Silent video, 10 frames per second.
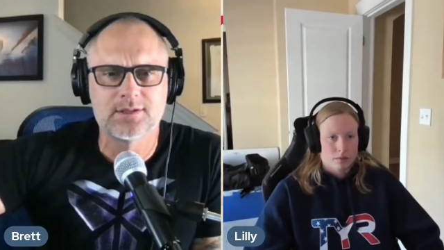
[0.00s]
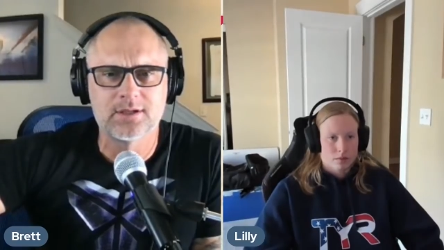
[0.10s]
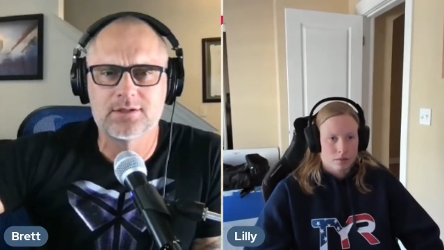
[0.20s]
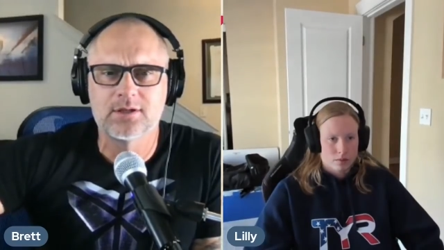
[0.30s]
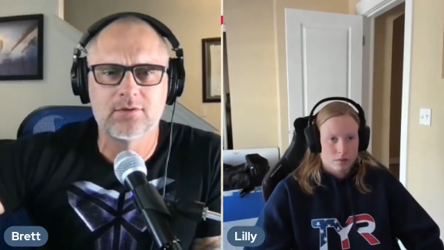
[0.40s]

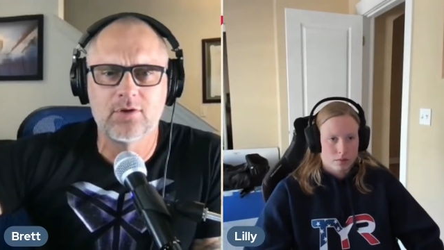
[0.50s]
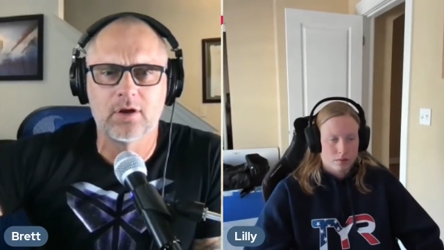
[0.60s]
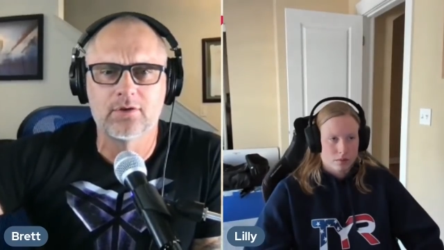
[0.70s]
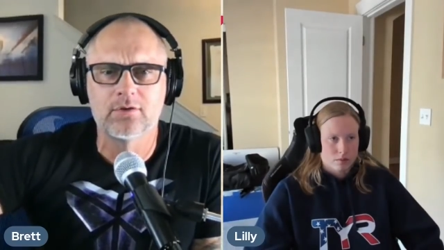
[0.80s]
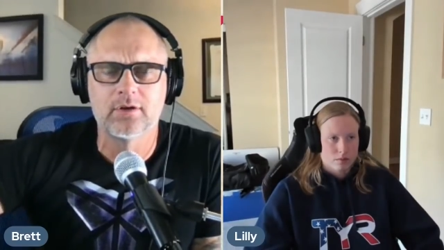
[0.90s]
Speaker 1: things that you've got to
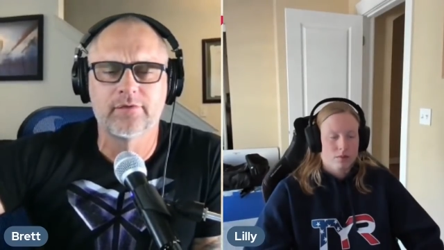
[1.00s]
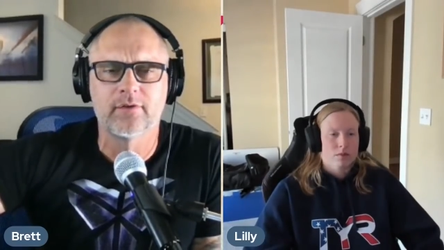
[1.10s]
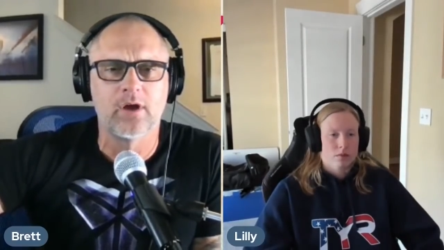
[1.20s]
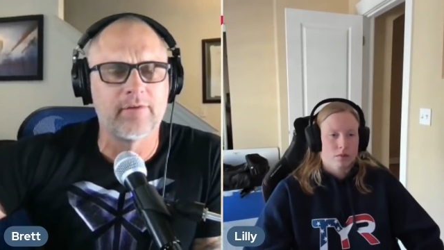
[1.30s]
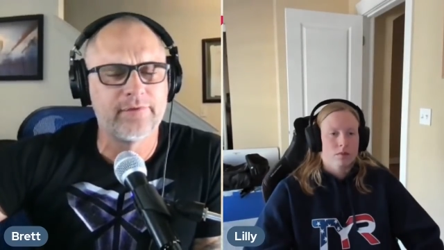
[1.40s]
do
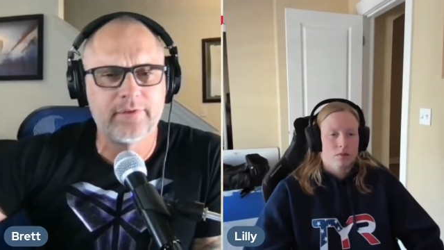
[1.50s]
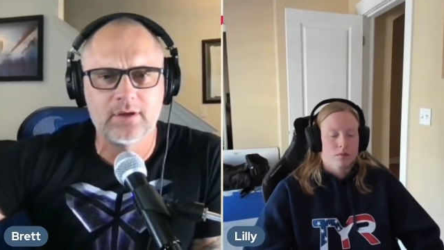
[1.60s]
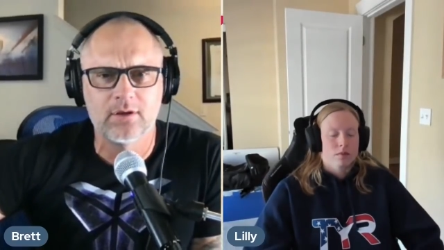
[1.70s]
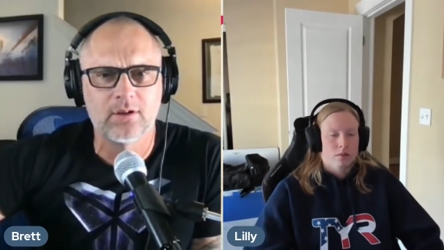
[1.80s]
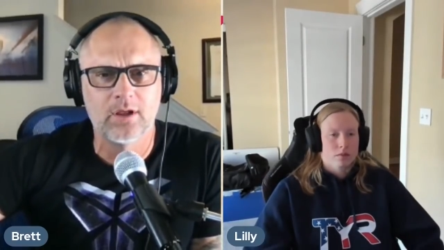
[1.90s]
different. I
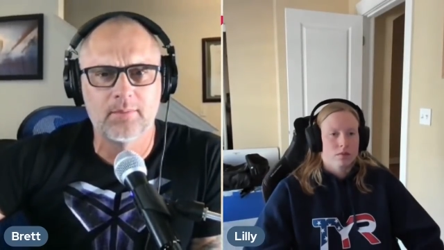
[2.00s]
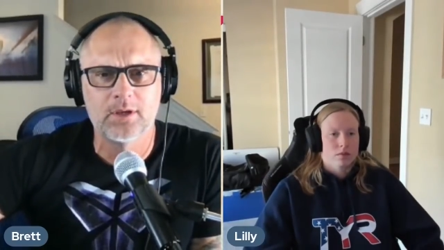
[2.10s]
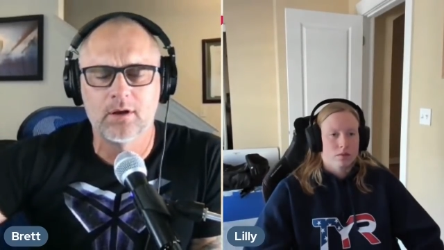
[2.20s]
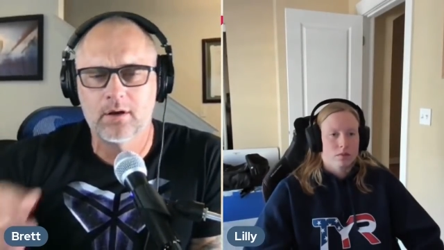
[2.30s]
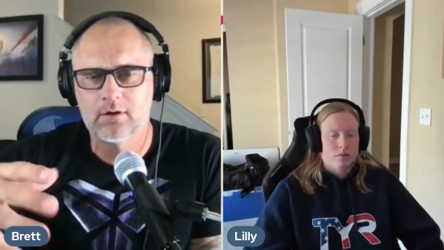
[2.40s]
feel, I
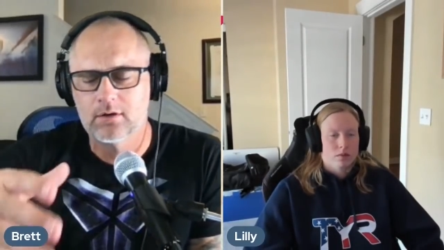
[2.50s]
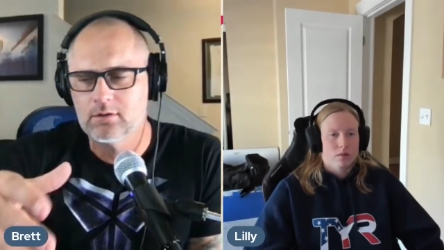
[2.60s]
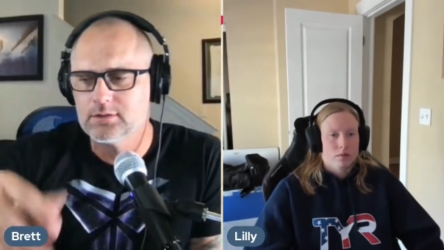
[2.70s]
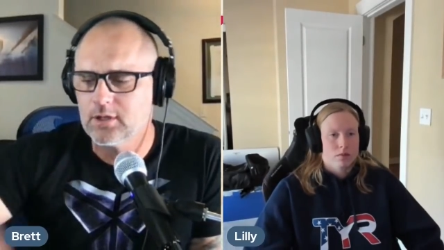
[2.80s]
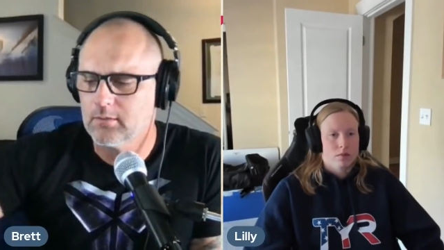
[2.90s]
mean, I don't know, you
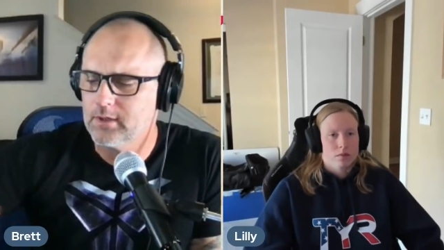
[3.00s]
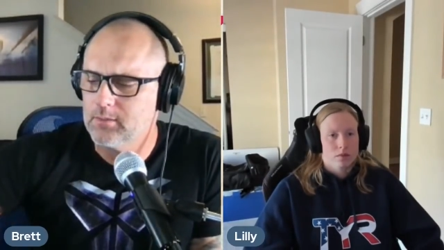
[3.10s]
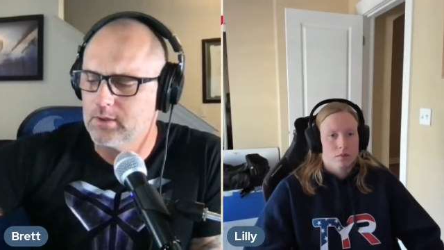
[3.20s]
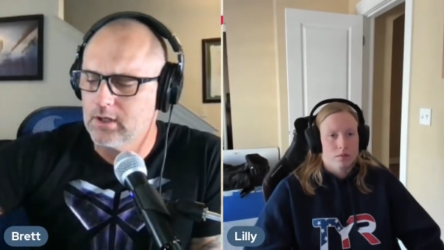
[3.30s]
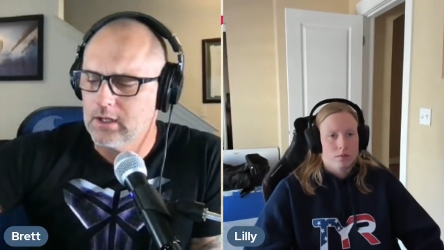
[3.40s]
tell me,
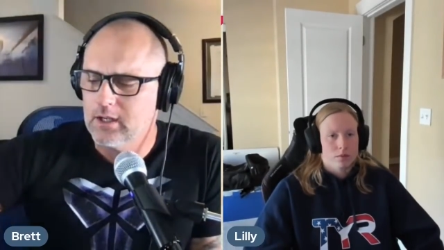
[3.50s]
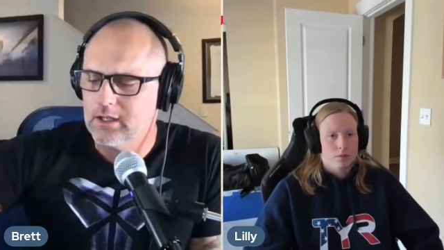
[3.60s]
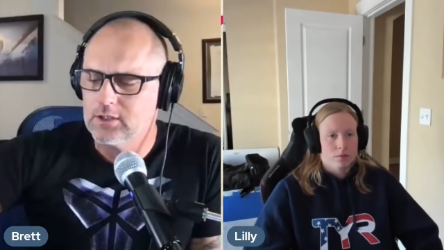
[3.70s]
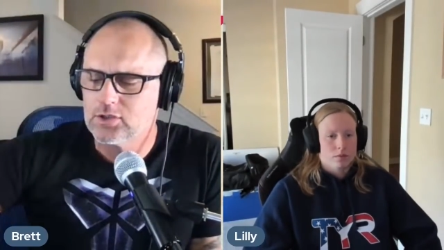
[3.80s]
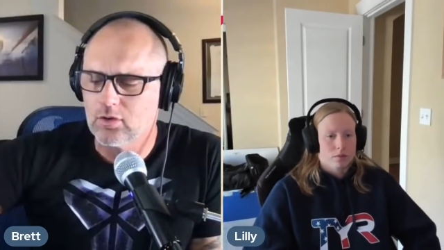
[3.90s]
but
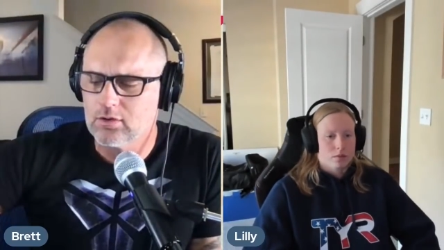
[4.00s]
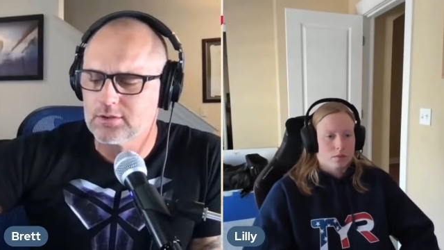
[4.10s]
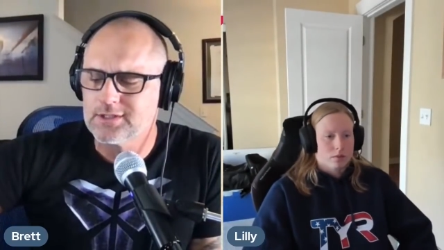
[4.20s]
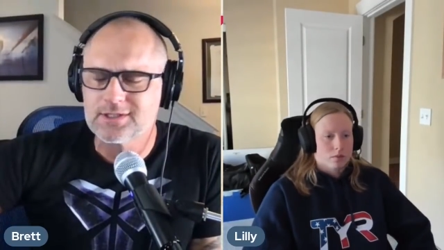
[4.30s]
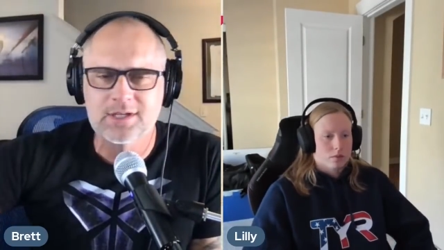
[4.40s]
in the short
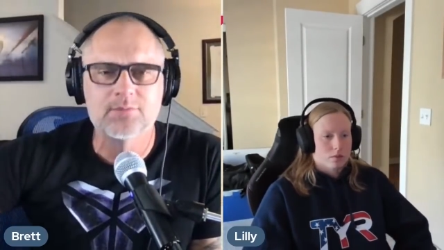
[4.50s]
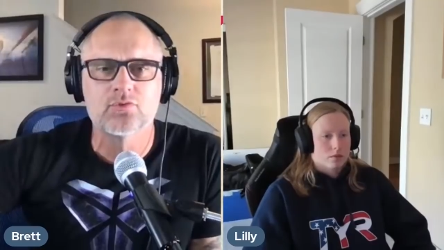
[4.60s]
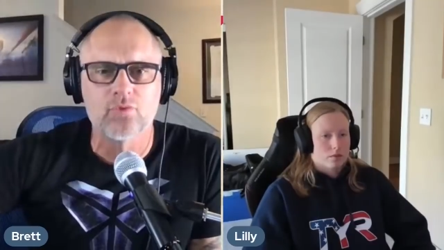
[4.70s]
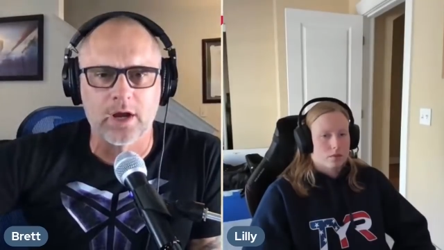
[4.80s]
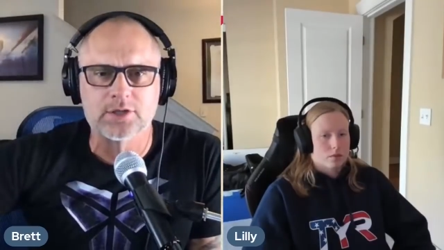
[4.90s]
course it seems
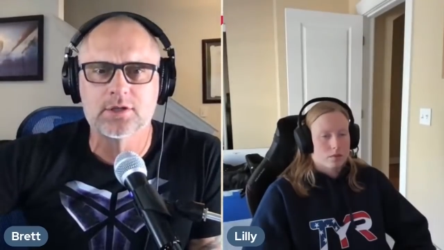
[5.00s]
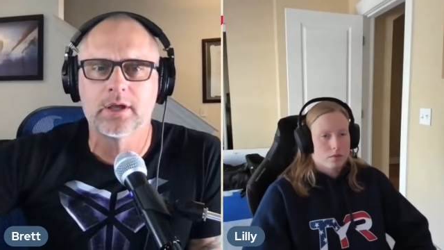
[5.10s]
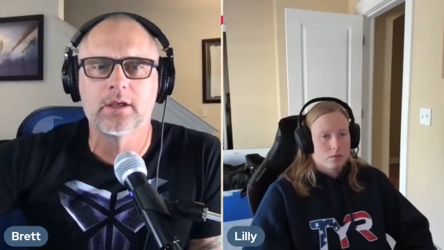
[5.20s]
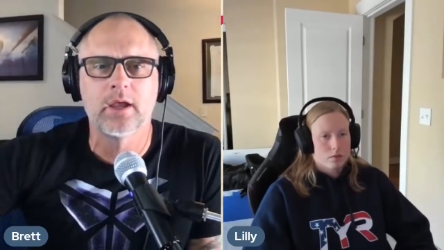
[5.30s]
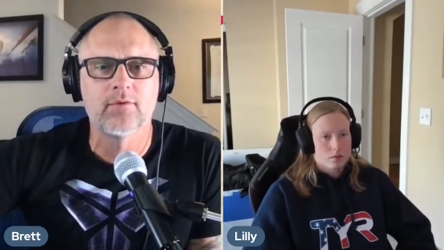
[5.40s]
rushed.
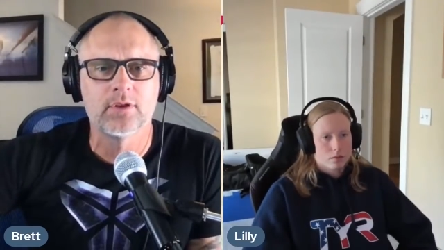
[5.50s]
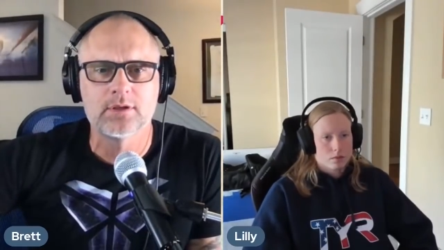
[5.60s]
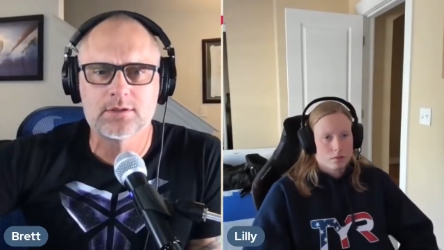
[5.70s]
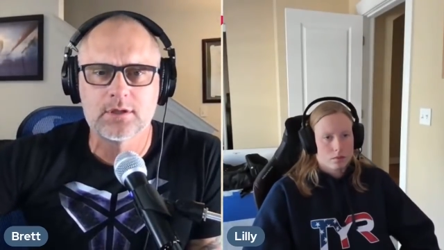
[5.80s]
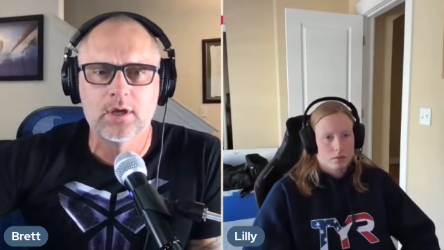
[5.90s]
Like
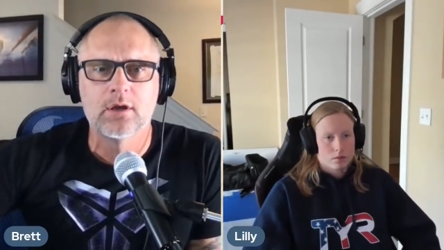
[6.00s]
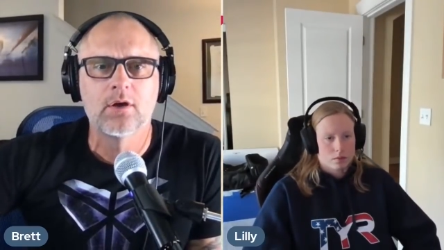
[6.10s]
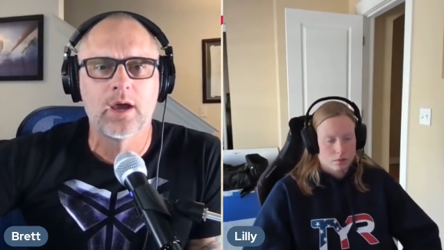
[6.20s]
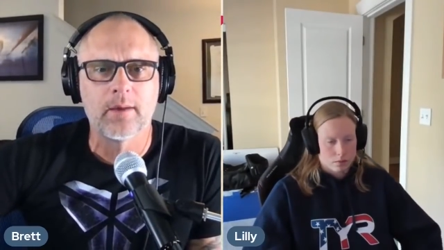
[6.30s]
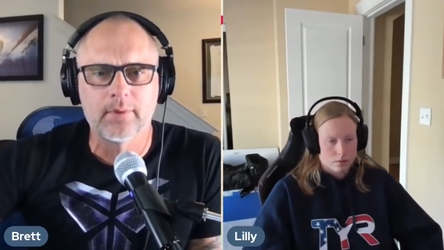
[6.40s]
everything's got
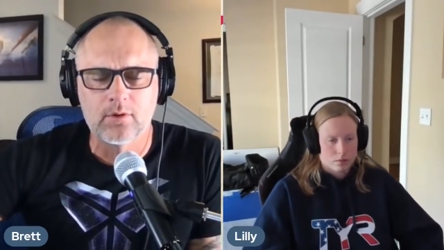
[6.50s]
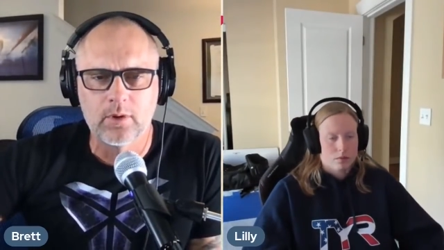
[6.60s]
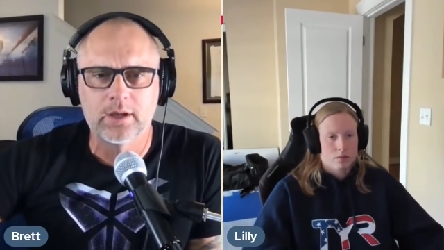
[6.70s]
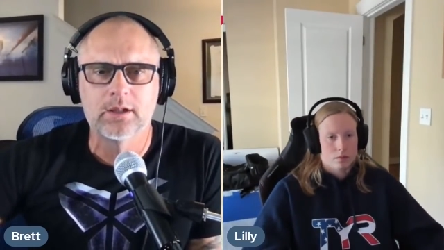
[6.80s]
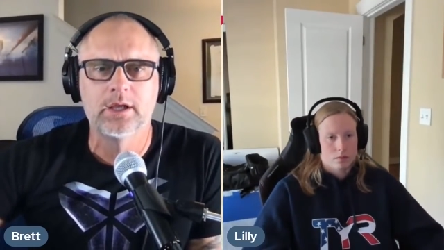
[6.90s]
to happen
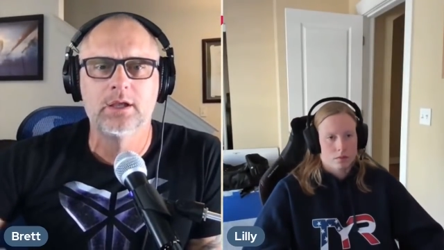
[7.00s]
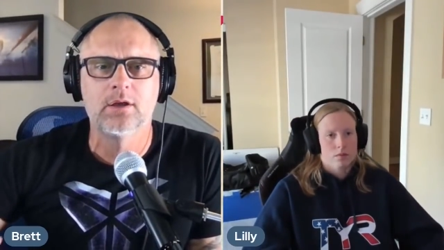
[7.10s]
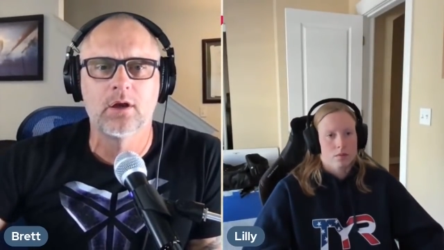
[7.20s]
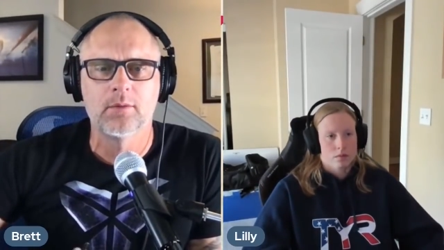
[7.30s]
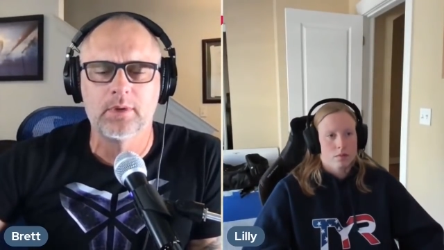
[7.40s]
quickly. You
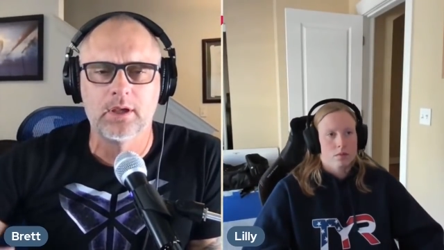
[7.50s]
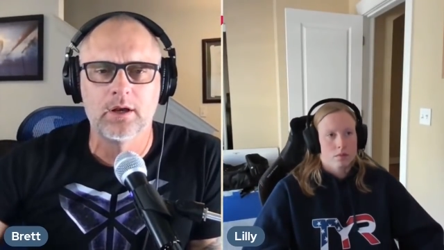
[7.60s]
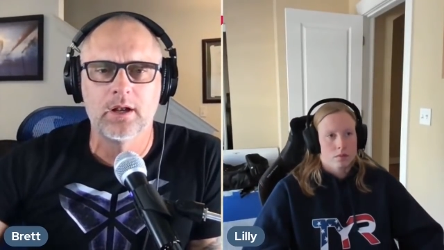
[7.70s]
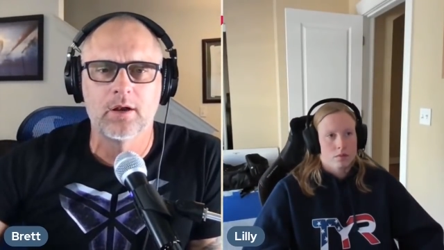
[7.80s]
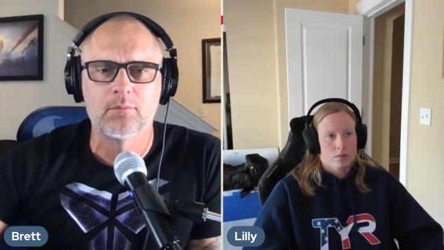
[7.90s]
got to be in
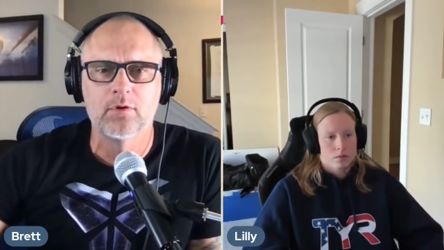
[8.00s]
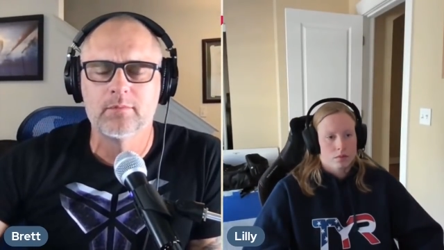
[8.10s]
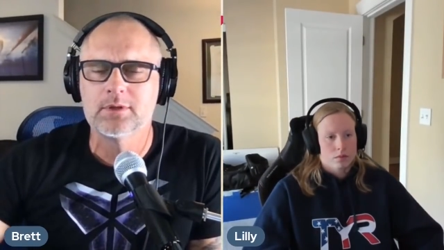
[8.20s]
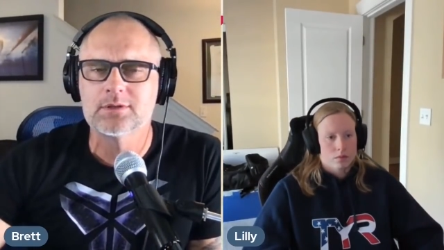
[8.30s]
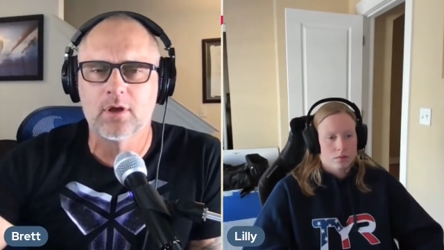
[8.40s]
and out of movements.